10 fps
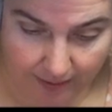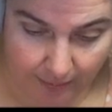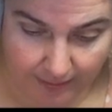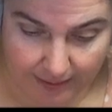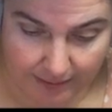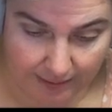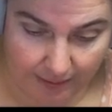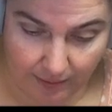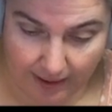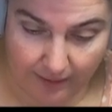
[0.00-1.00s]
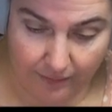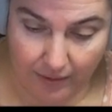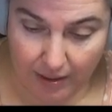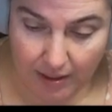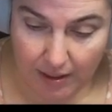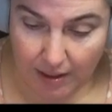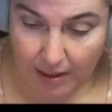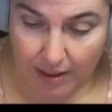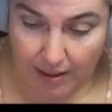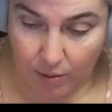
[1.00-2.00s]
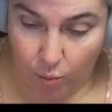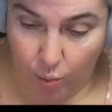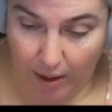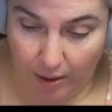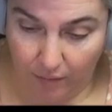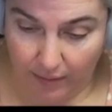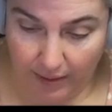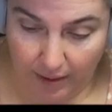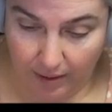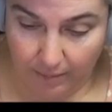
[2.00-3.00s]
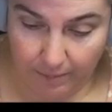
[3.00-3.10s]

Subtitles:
because I don't have any wet over there.